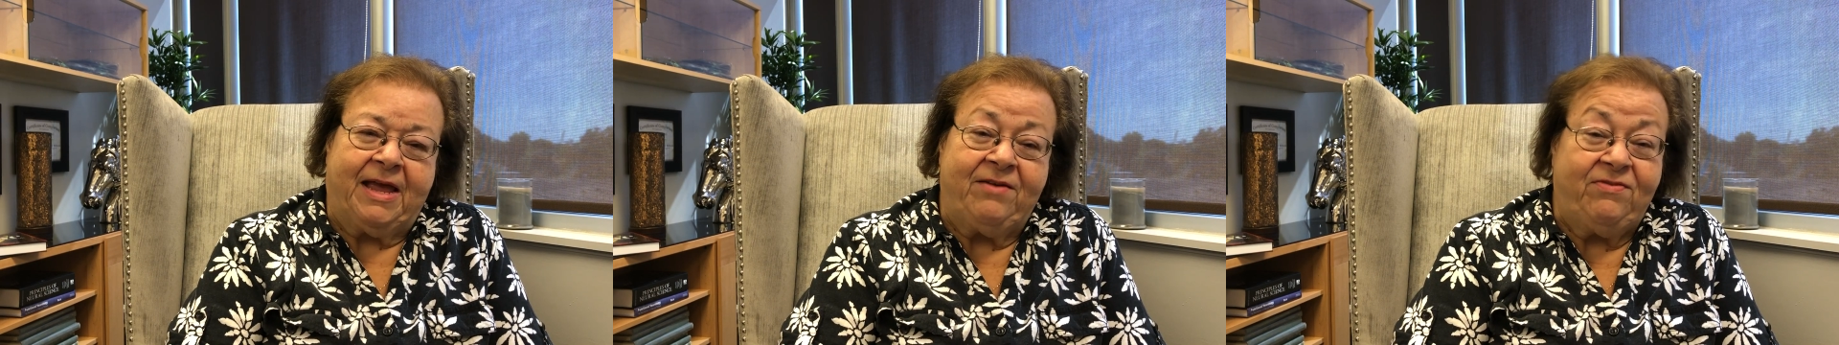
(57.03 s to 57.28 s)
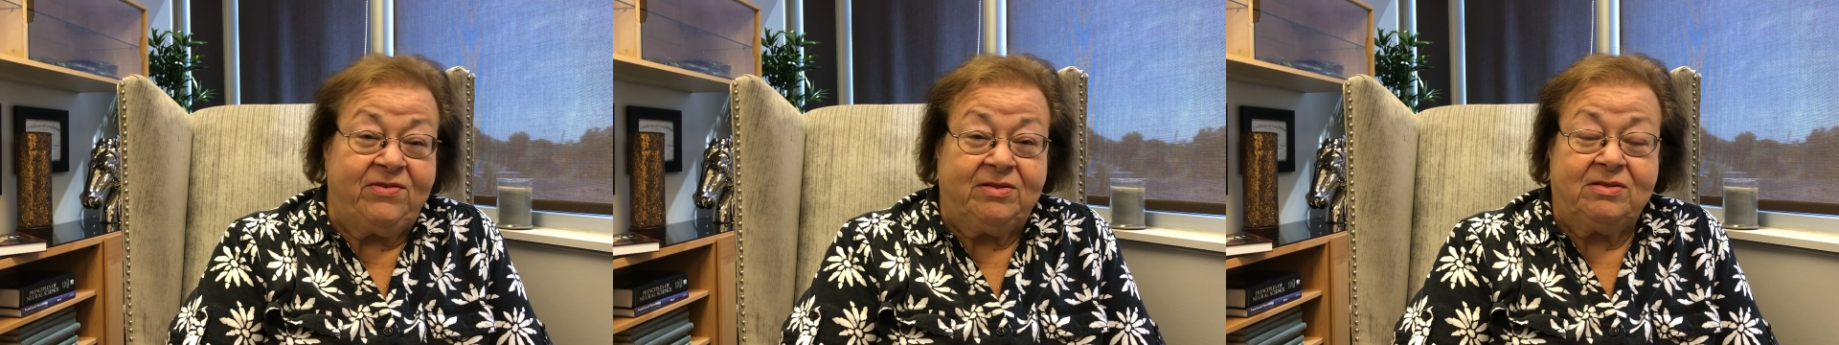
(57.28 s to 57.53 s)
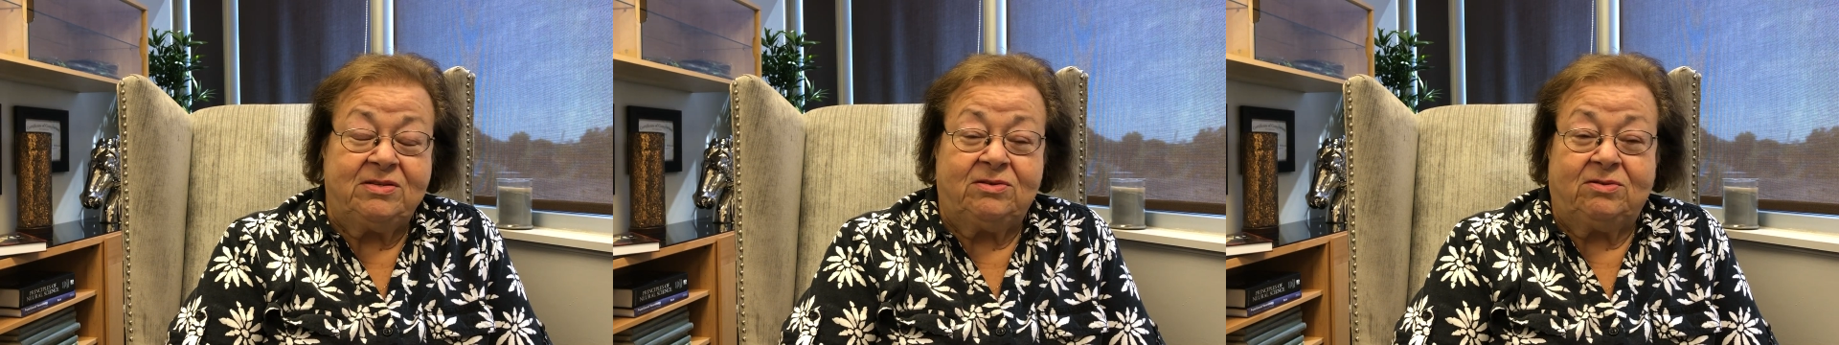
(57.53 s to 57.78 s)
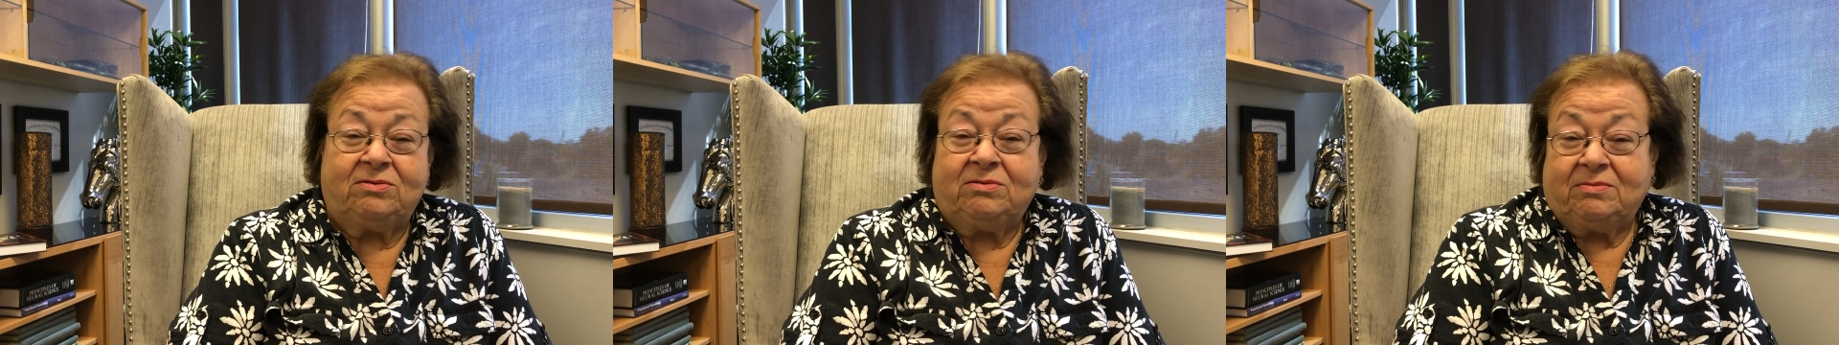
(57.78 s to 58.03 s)
I feel as
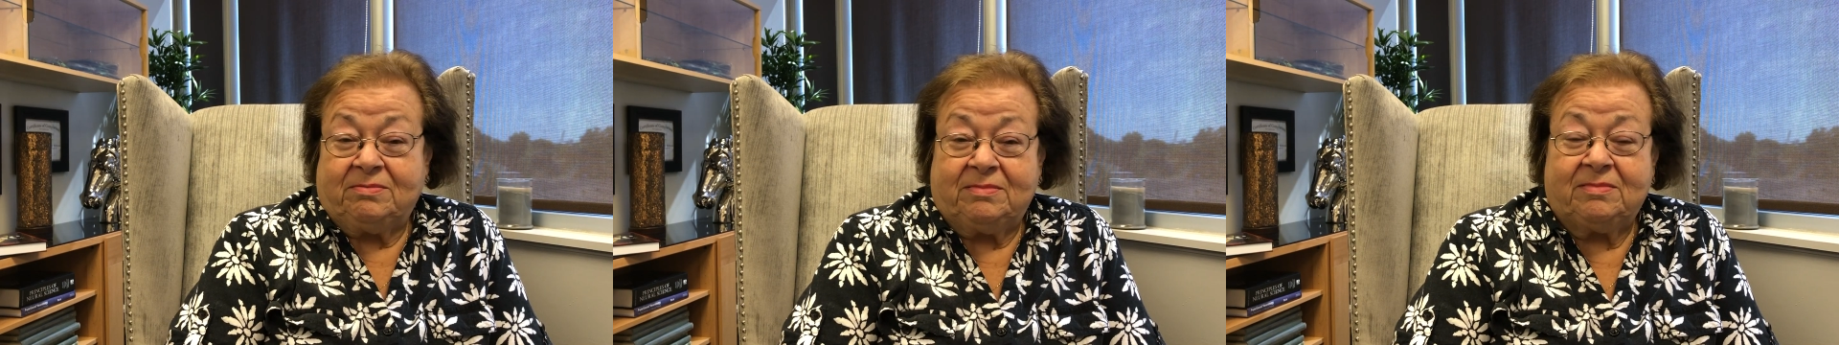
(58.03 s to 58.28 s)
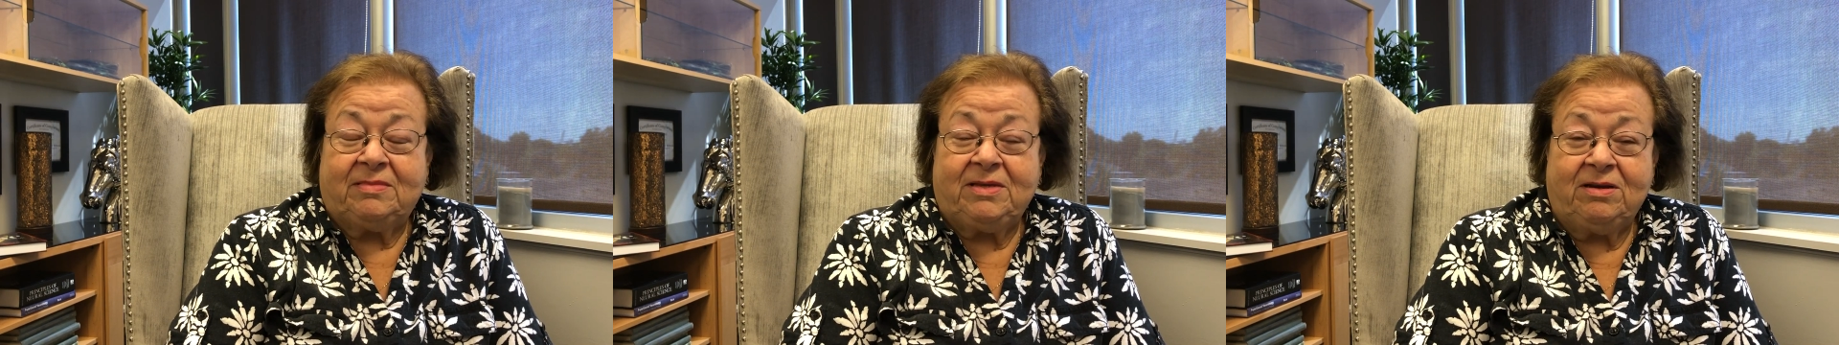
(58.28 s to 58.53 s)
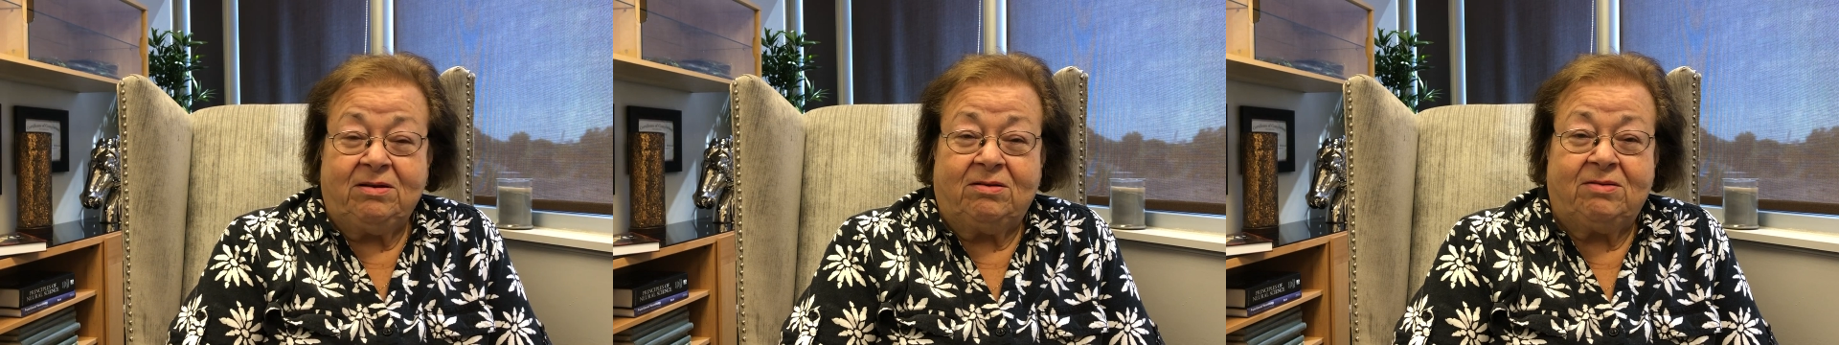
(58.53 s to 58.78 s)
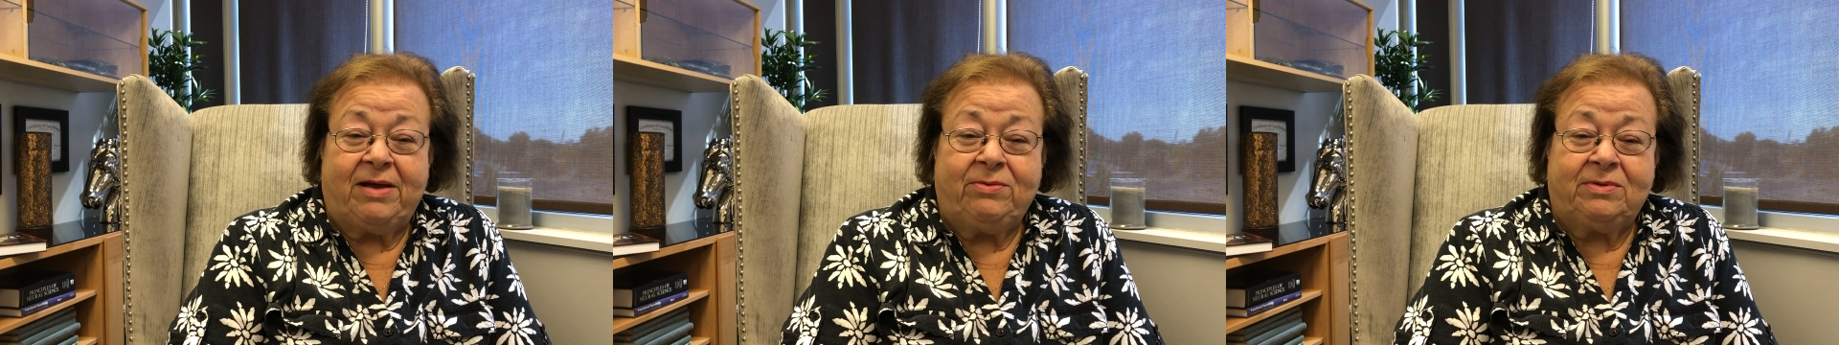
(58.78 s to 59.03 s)
though,
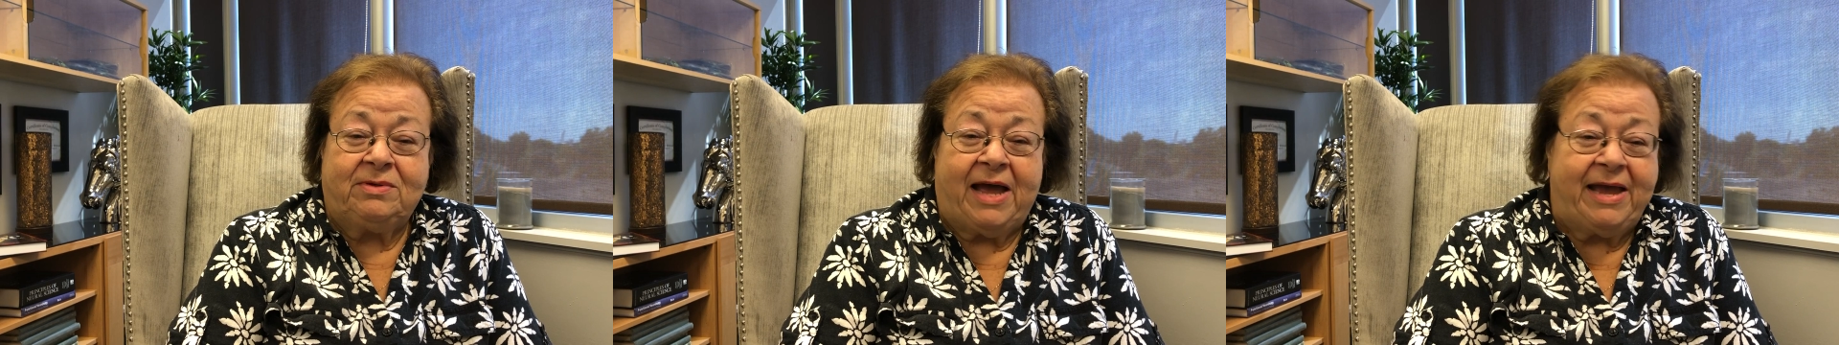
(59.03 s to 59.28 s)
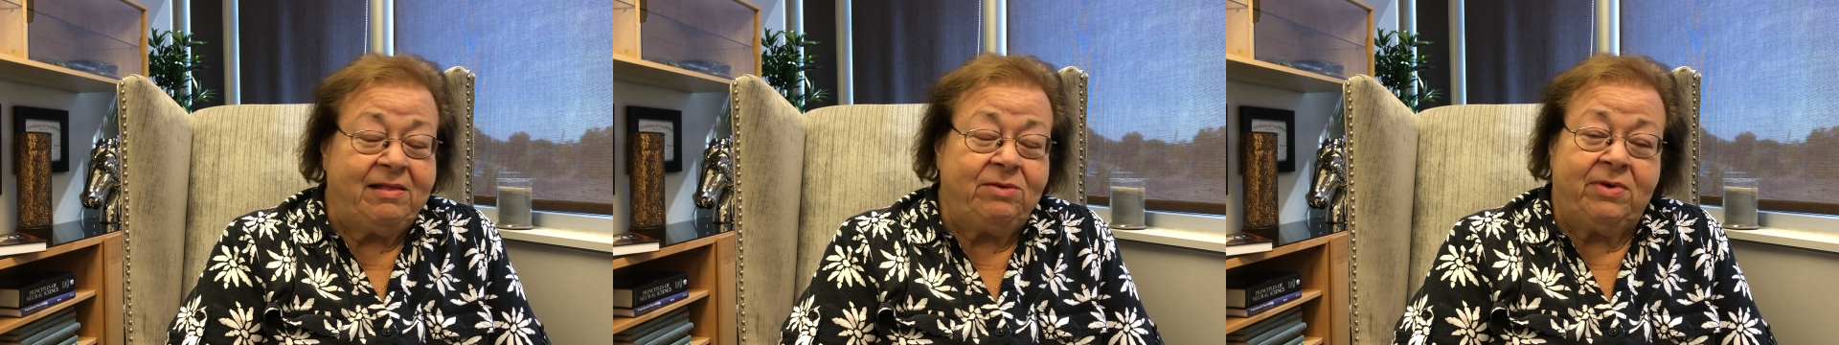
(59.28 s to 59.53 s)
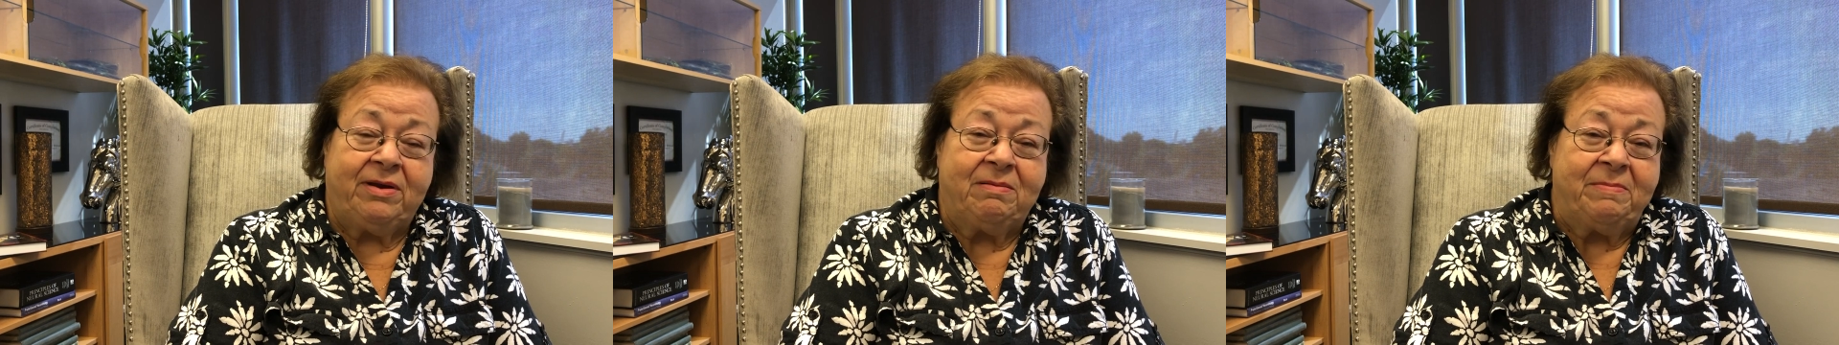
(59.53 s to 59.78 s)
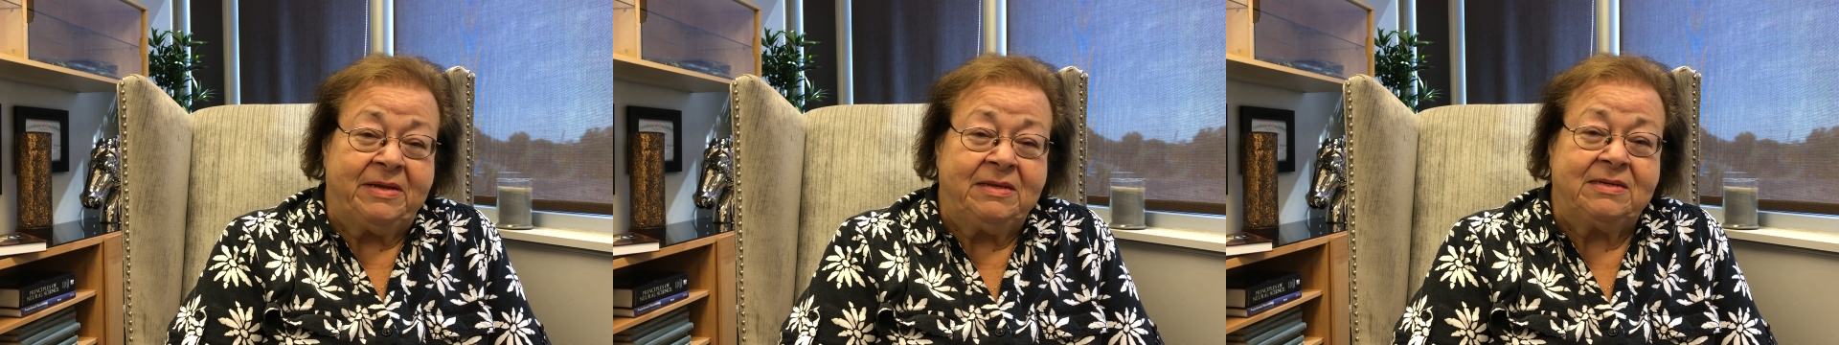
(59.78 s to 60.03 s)
I would highly
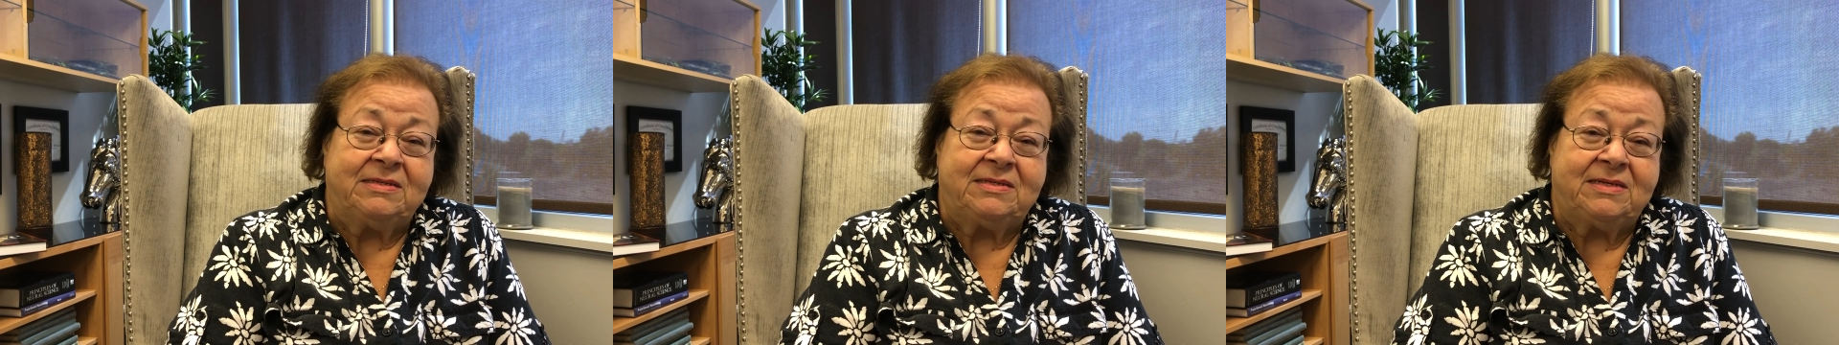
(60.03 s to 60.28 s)
recommend this